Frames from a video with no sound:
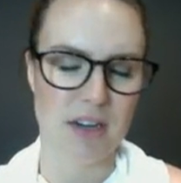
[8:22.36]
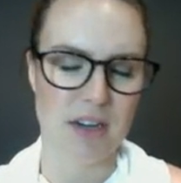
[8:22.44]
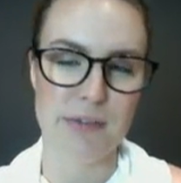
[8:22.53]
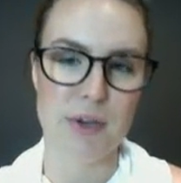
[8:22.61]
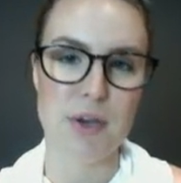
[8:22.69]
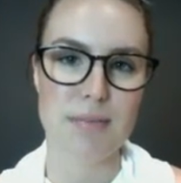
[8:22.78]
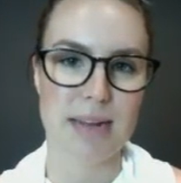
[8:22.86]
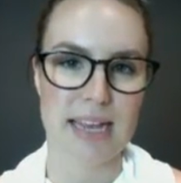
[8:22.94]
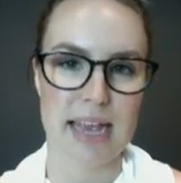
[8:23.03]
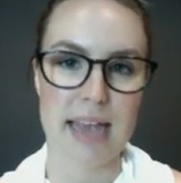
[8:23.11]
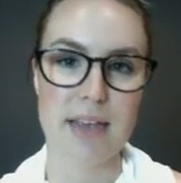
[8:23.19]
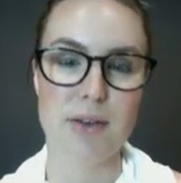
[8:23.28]
hurt my
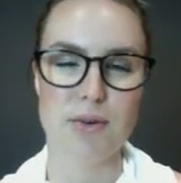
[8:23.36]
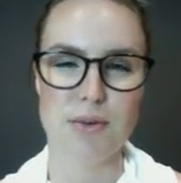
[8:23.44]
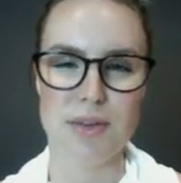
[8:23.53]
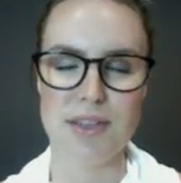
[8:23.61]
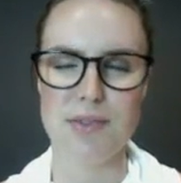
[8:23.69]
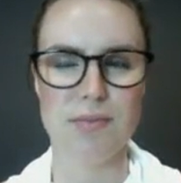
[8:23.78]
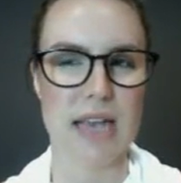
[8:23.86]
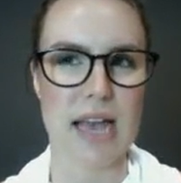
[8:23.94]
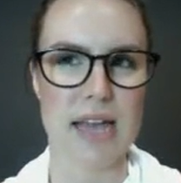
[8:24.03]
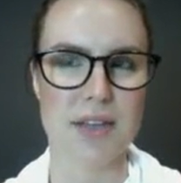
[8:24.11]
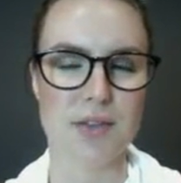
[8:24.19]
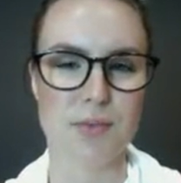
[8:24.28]
ankle.
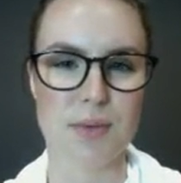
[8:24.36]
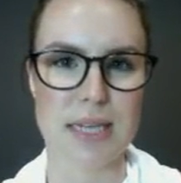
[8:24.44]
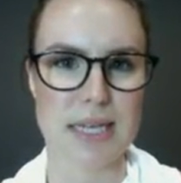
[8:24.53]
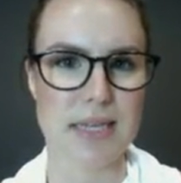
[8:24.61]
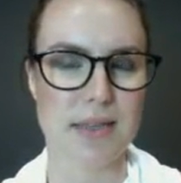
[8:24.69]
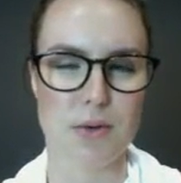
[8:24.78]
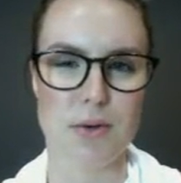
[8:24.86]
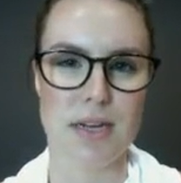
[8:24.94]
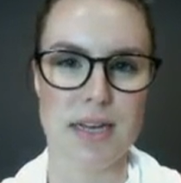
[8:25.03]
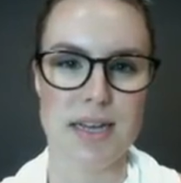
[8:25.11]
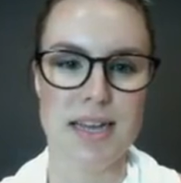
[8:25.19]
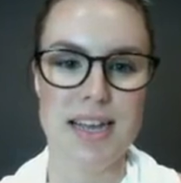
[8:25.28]
It's really
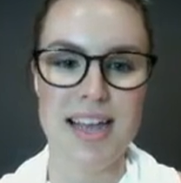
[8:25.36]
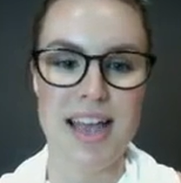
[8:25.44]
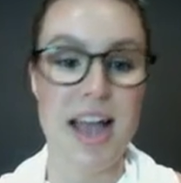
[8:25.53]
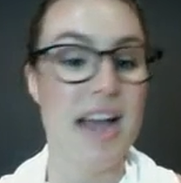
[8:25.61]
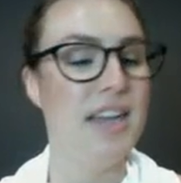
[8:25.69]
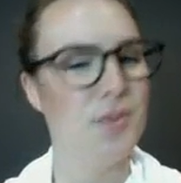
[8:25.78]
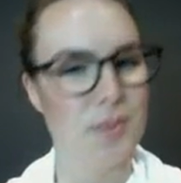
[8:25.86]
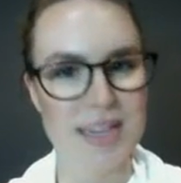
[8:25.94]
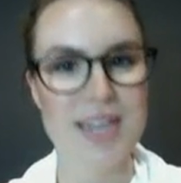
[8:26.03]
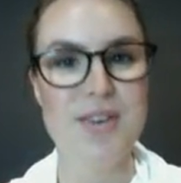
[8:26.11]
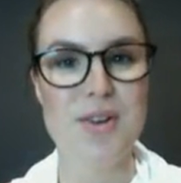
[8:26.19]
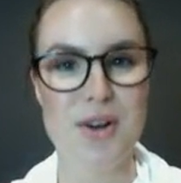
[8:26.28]
sore, and it's
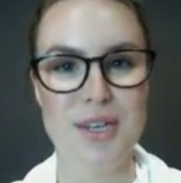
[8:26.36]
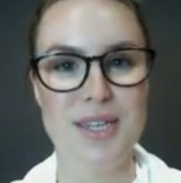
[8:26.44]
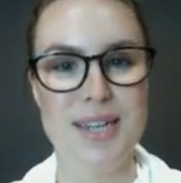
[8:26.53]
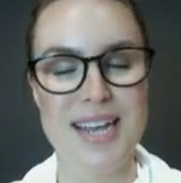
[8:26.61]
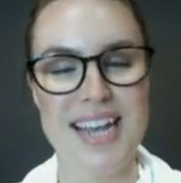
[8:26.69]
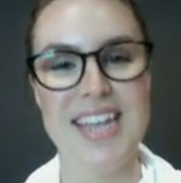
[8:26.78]
really not.